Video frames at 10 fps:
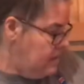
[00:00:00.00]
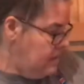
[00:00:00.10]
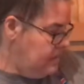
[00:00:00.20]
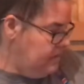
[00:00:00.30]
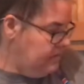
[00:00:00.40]

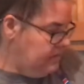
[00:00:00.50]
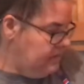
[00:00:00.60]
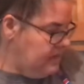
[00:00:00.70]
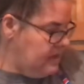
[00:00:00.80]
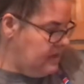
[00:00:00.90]
this is
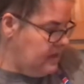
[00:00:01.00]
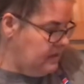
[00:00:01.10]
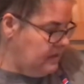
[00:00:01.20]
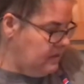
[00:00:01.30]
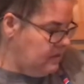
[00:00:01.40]
the
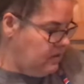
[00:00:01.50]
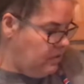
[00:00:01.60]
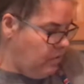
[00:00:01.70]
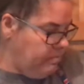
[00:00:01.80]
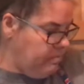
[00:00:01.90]

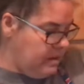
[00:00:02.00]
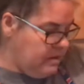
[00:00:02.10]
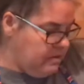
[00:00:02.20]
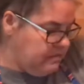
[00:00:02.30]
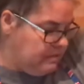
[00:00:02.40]

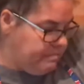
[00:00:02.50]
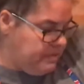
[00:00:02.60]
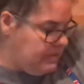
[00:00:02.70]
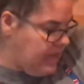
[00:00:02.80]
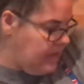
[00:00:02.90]
cornmeal, so you
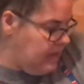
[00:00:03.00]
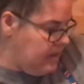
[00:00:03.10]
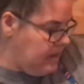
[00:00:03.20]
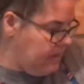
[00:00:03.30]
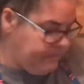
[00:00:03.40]
put that
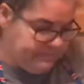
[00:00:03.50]
in,